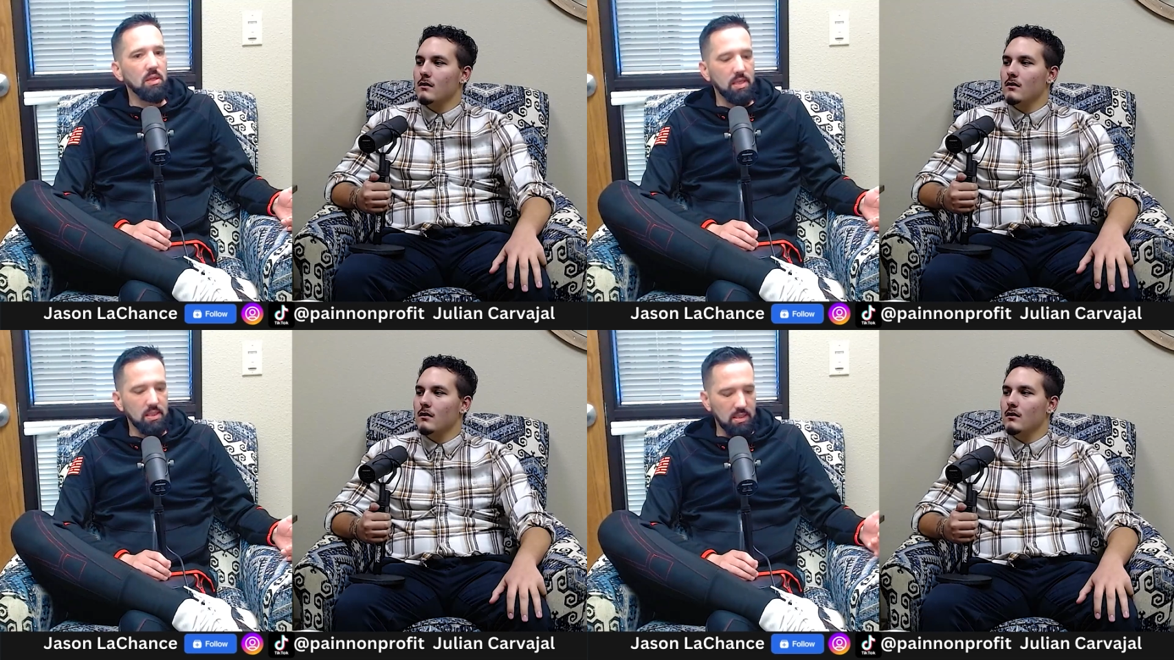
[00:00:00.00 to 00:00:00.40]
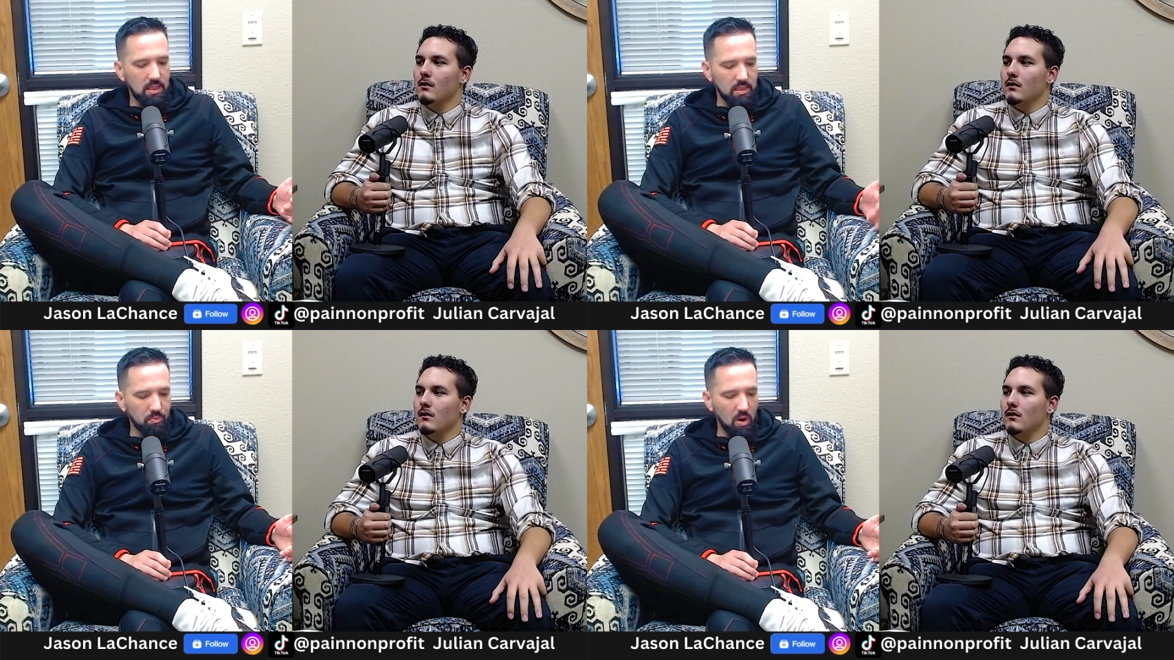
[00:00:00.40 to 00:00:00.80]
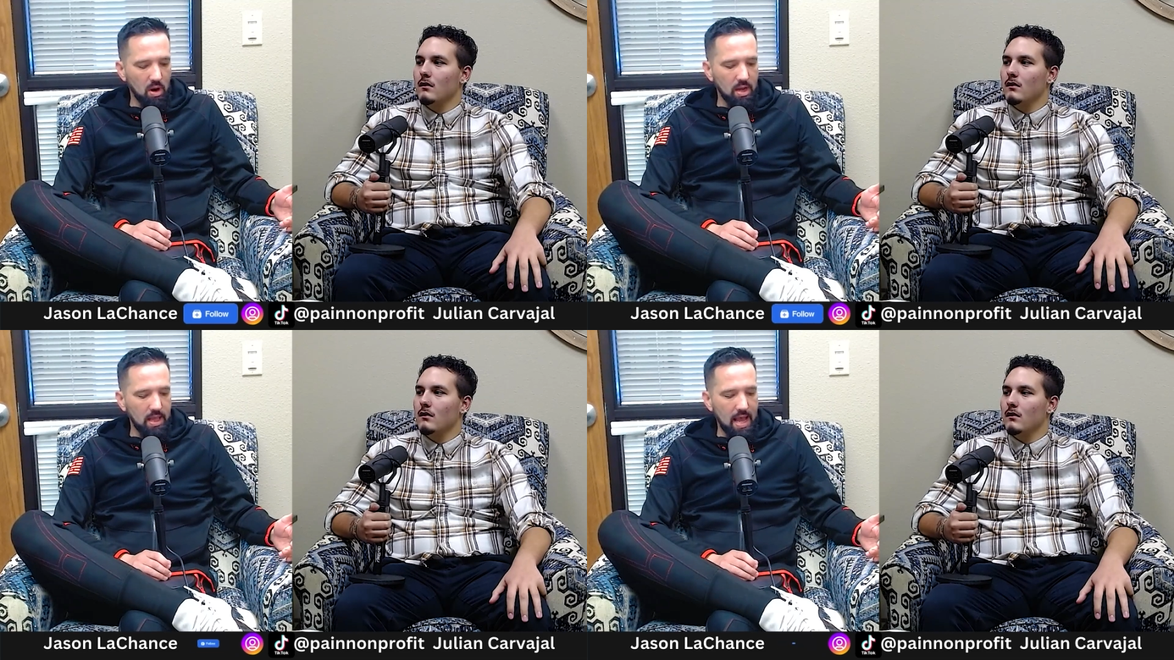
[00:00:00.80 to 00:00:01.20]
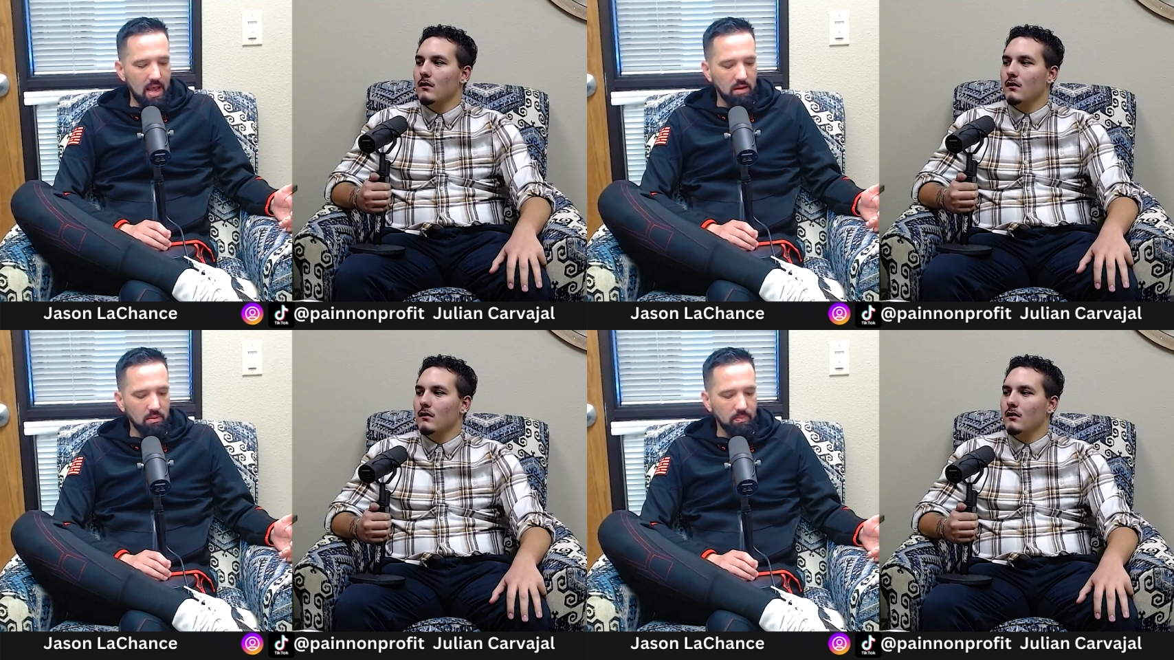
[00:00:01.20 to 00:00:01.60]
Speaker 1: Is is part of
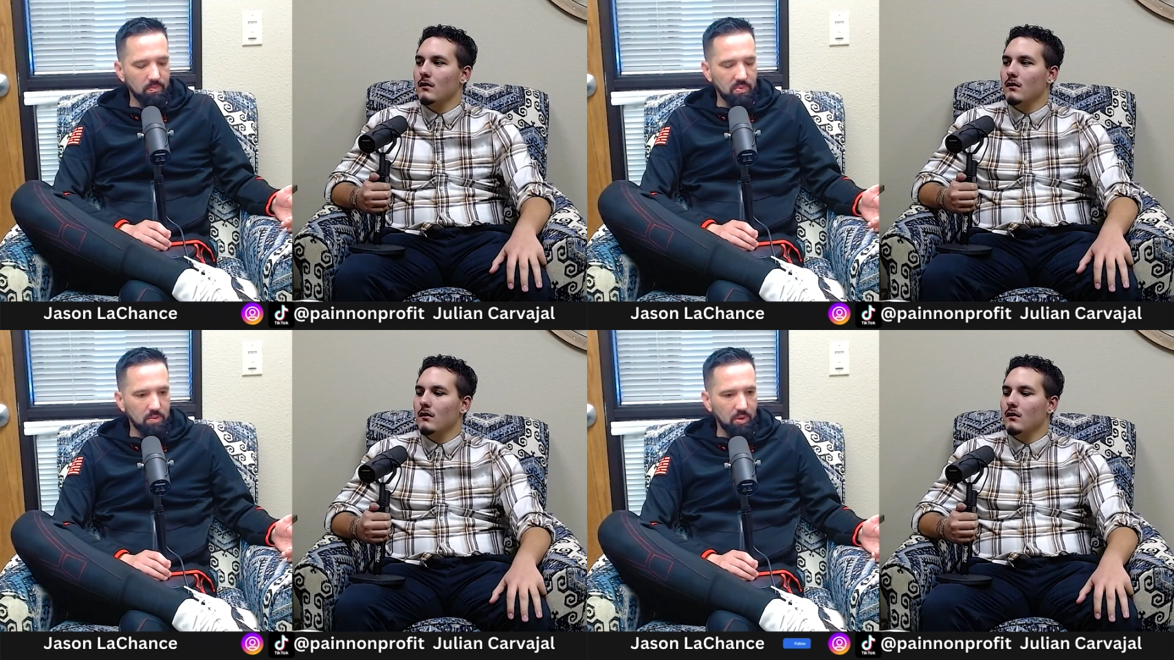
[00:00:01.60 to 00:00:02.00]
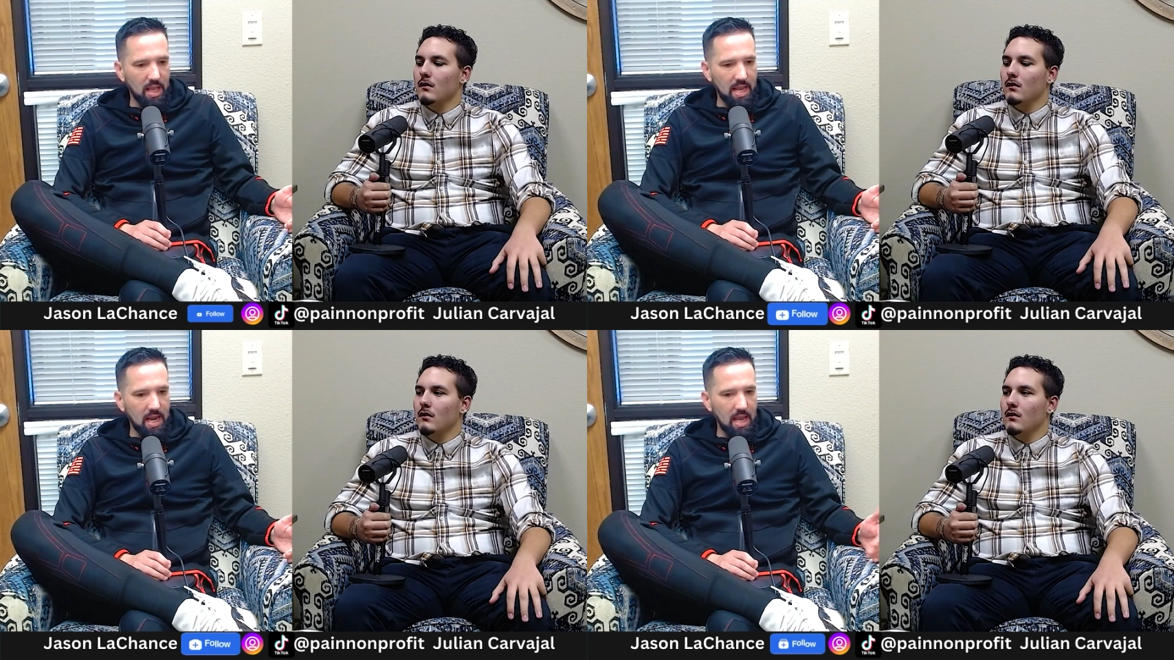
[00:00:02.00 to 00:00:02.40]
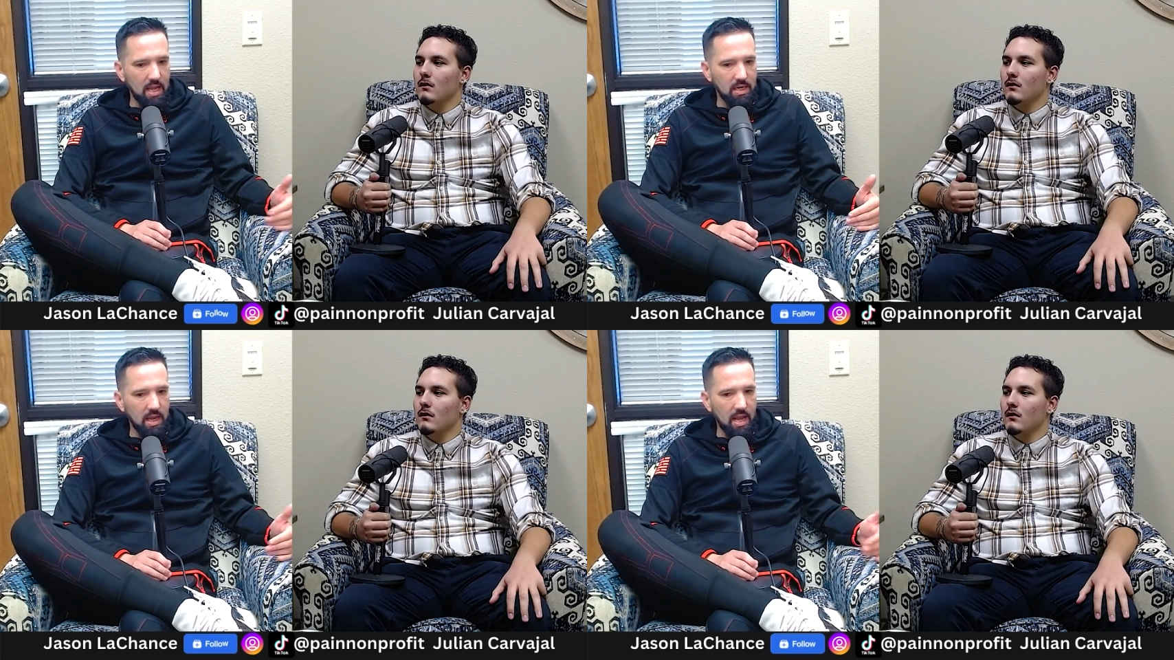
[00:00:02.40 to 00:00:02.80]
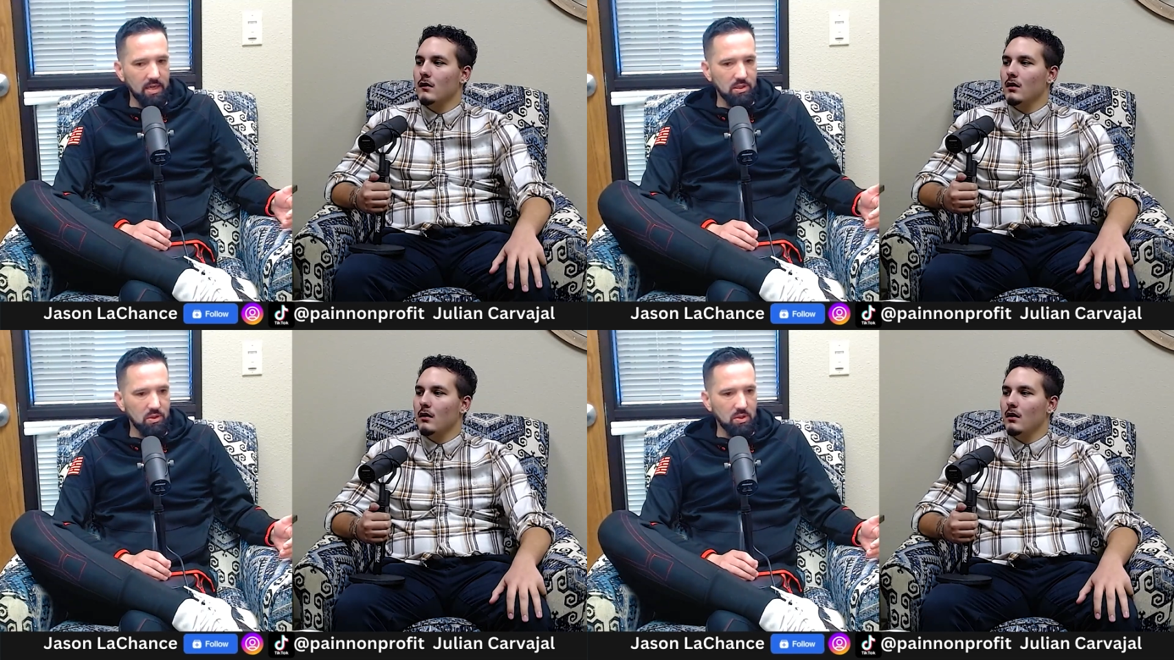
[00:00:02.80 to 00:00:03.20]
that the plan ahead and
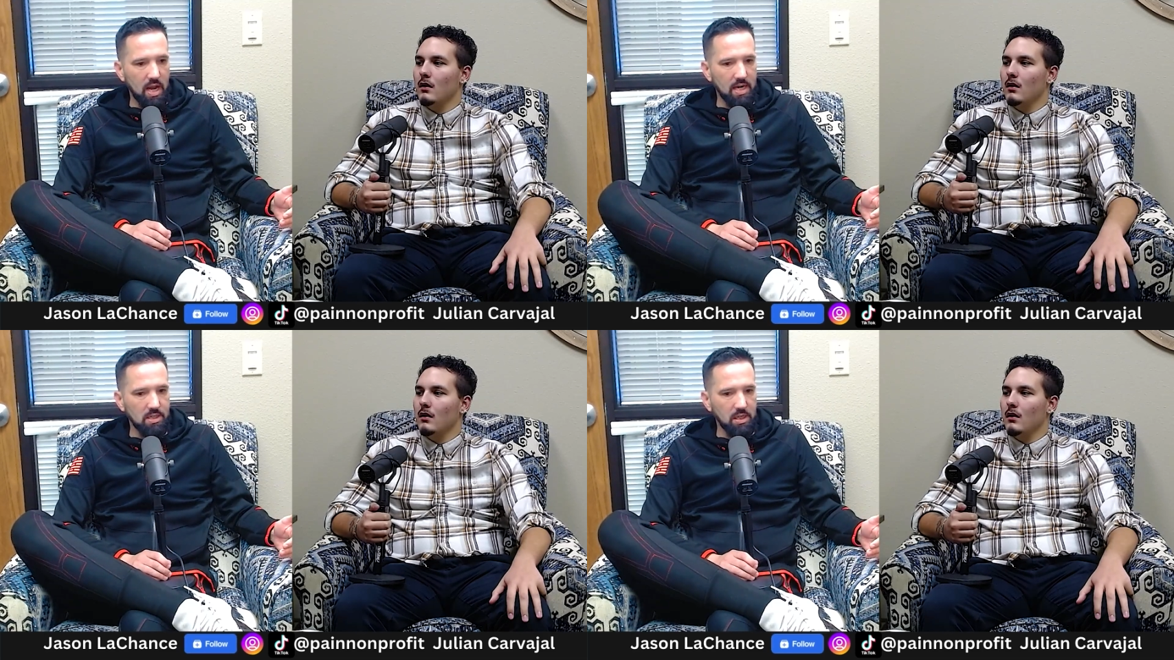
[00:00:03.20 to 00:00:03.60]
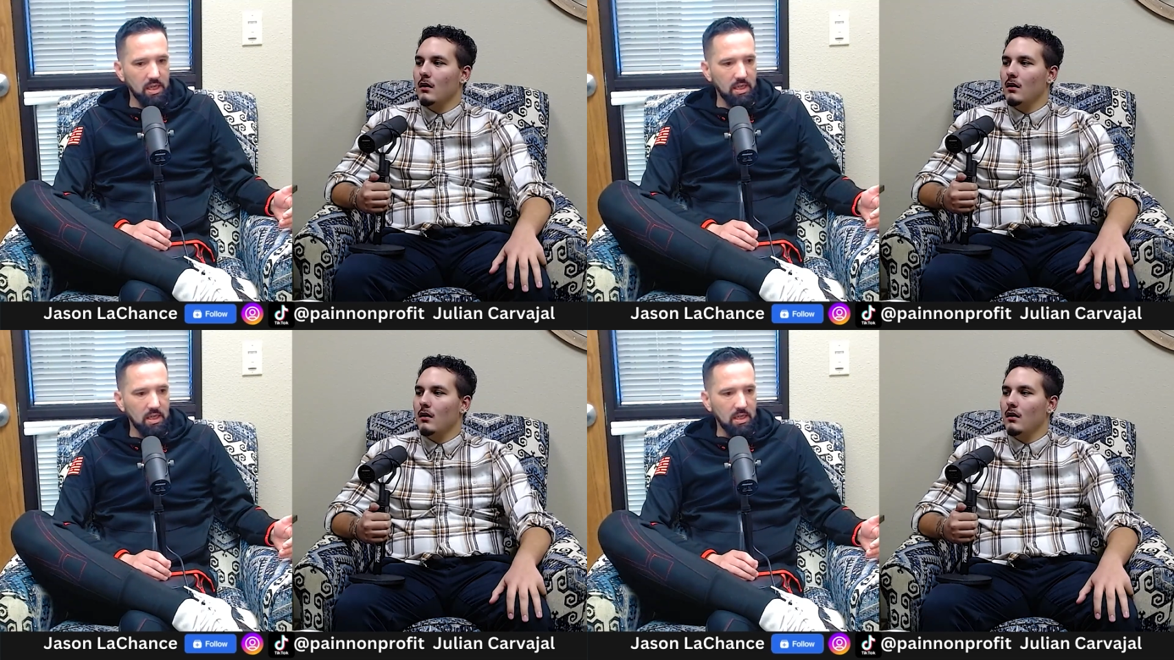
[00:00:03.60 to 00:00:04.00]
exit strategy